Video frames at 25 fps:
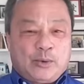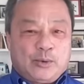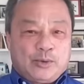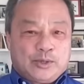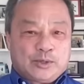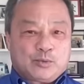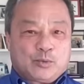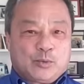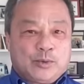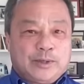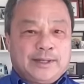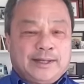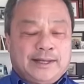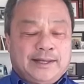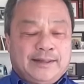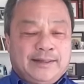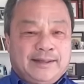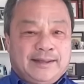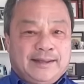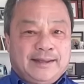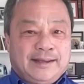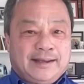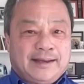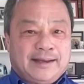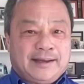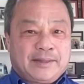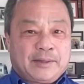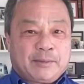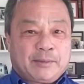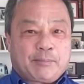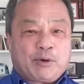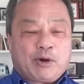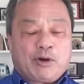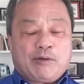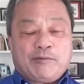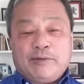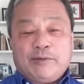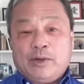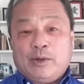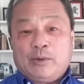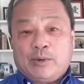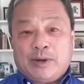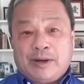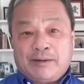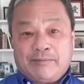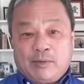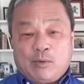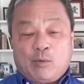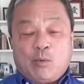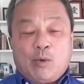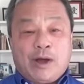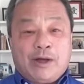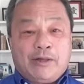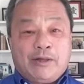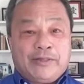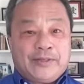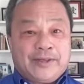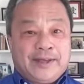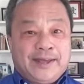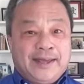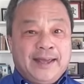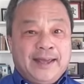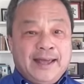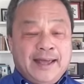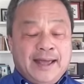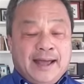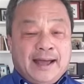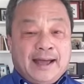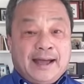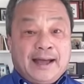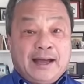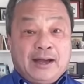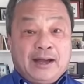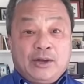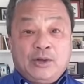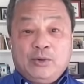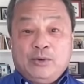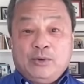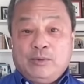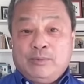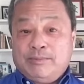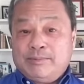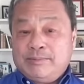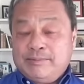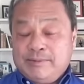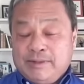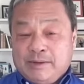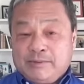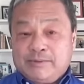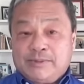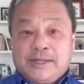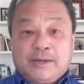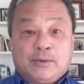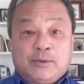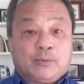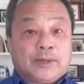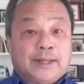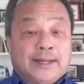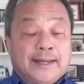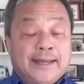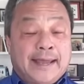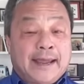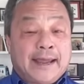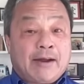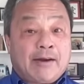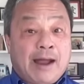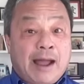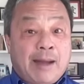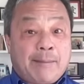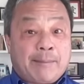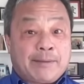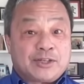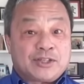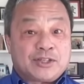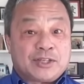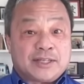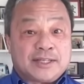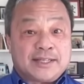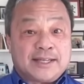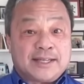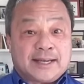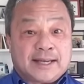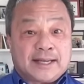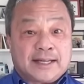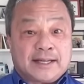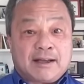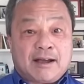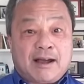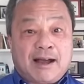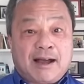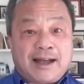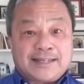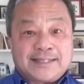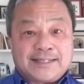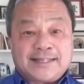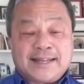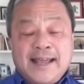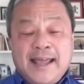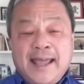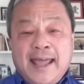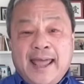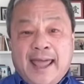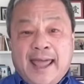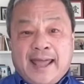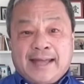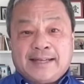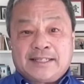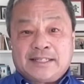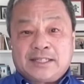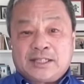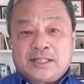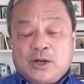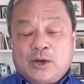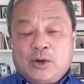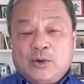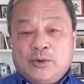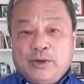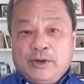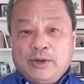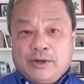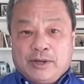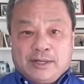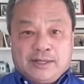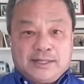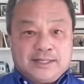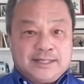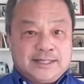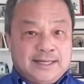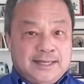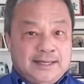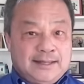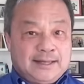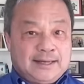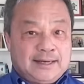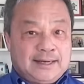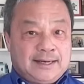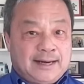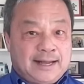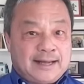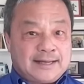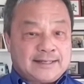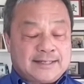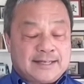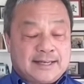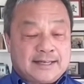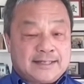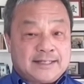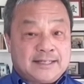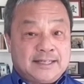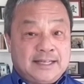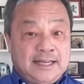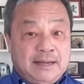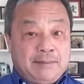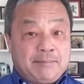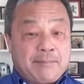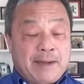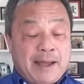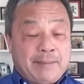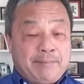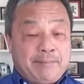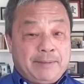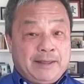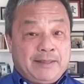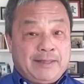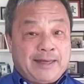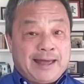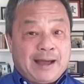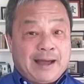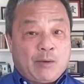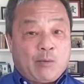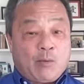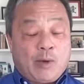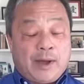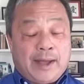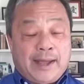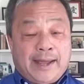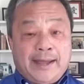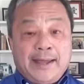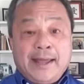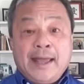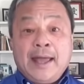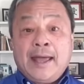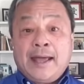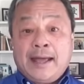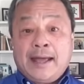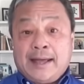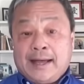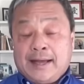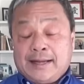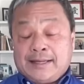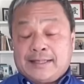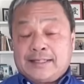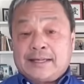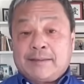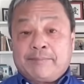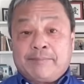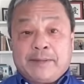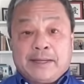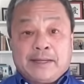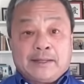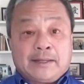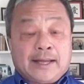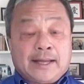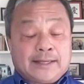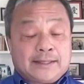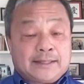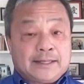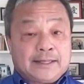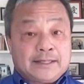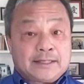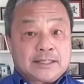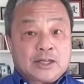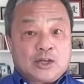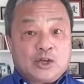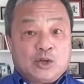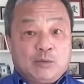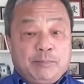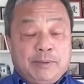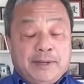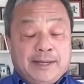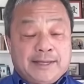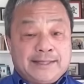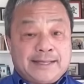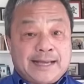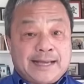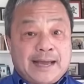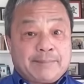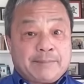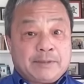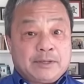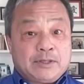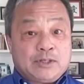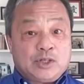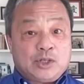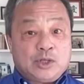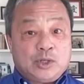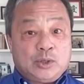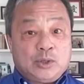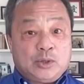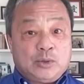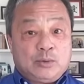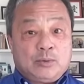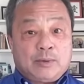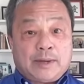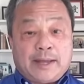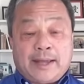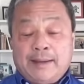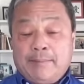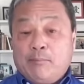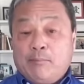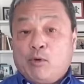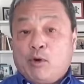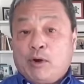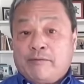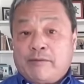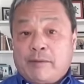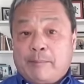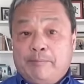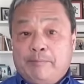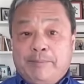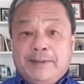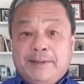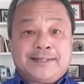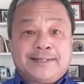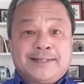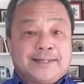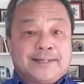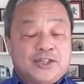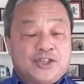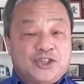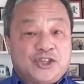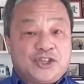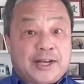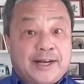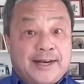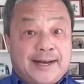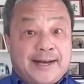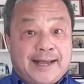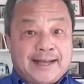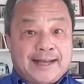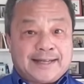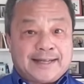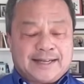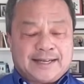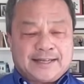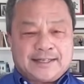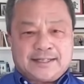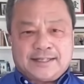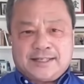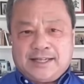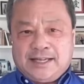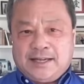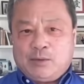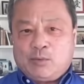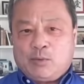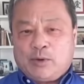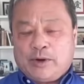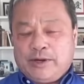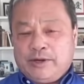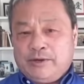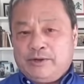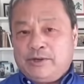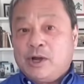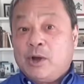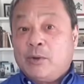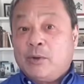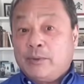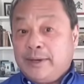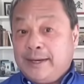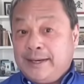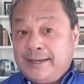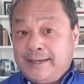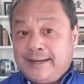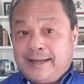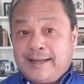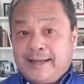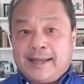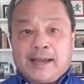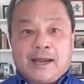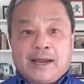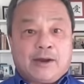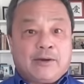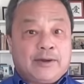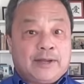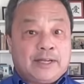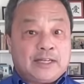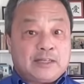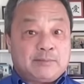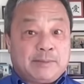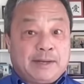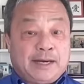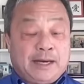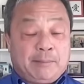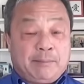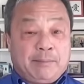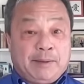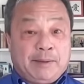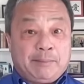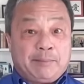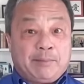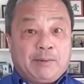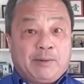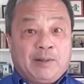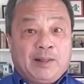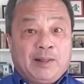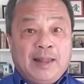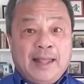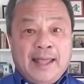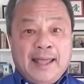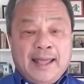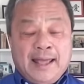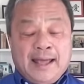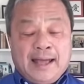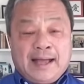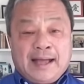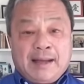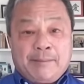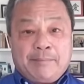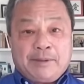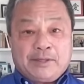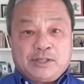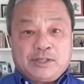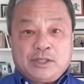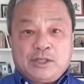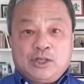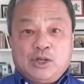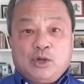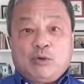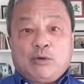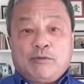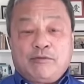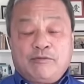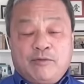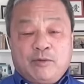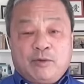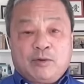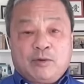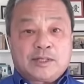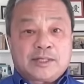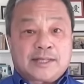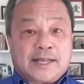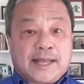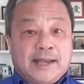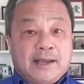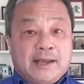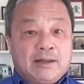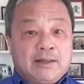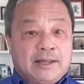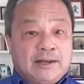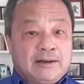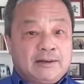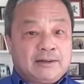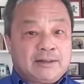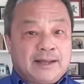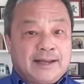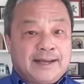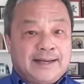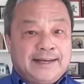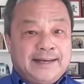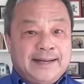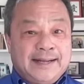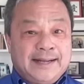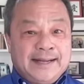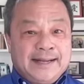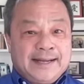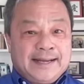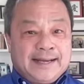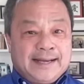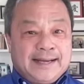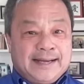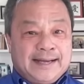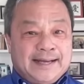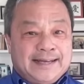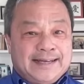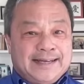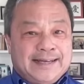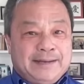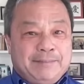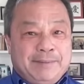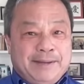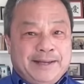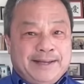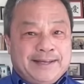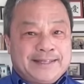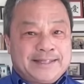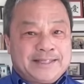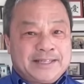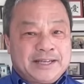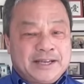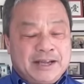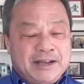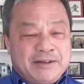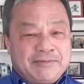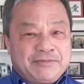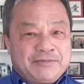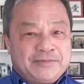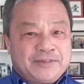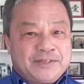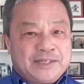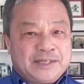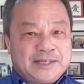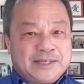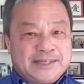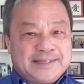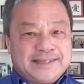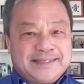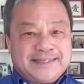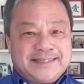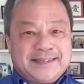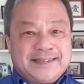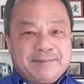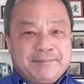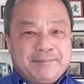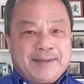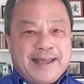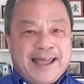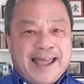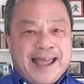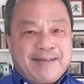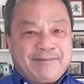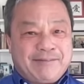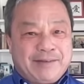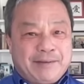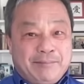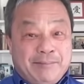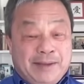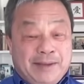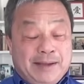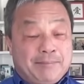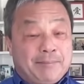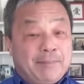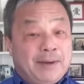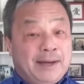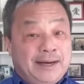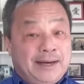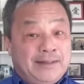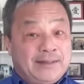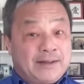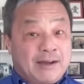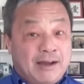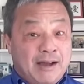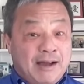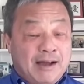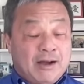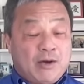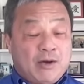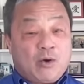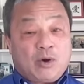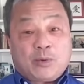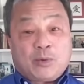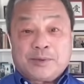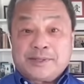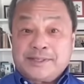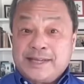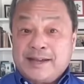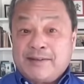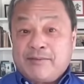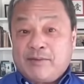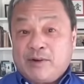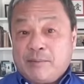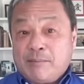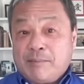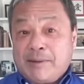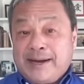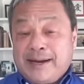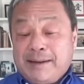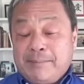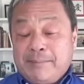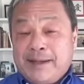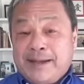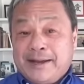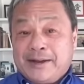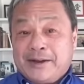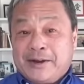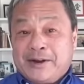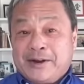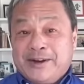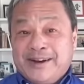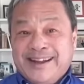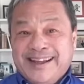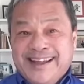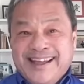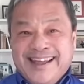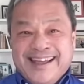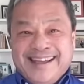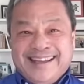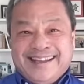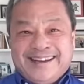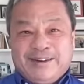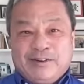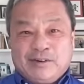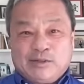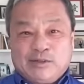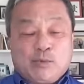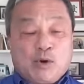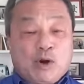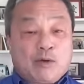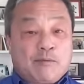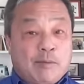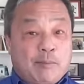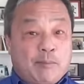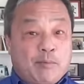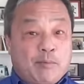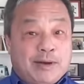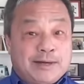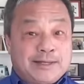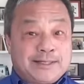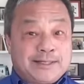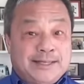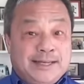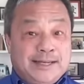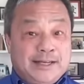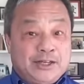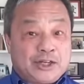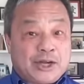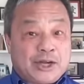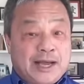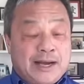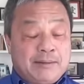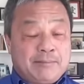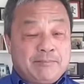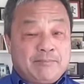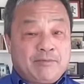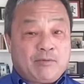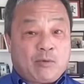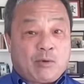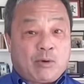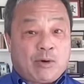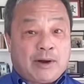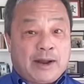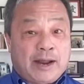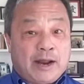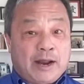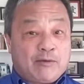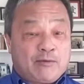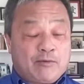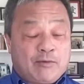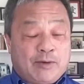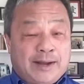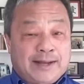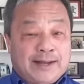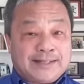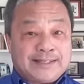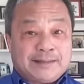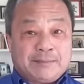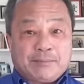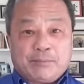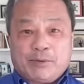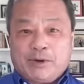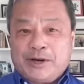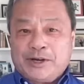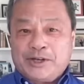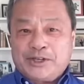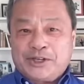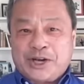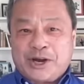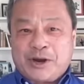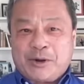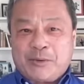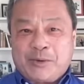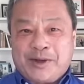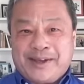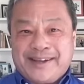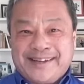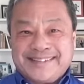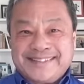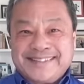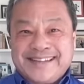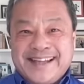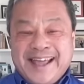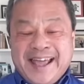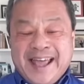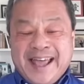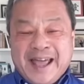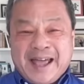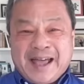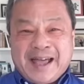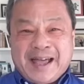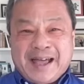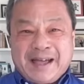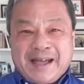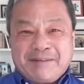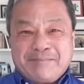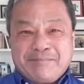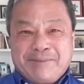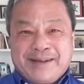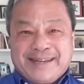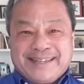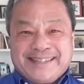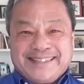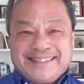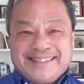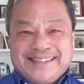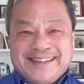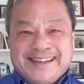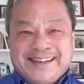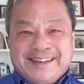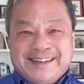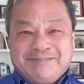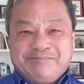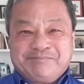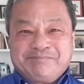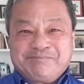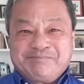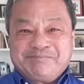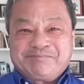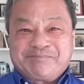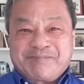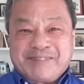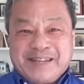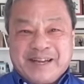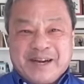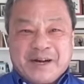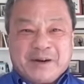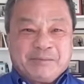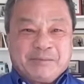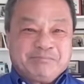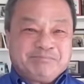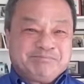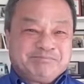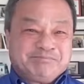was really the uh, the purview of the wealthy uh, who you know didn't really care how much the ticket cost, and so you could see that an SST might be that way. Uh, something like this could be adapted to a more of a business jet SST where you don't need to carry as many people, uh, but to do a full scale airline, uh, it'd be a tough to to have it make money. The Concorde was never moneymaker. You know, is more of a prestige item for Air France and British Airways. Uh, but um, you know,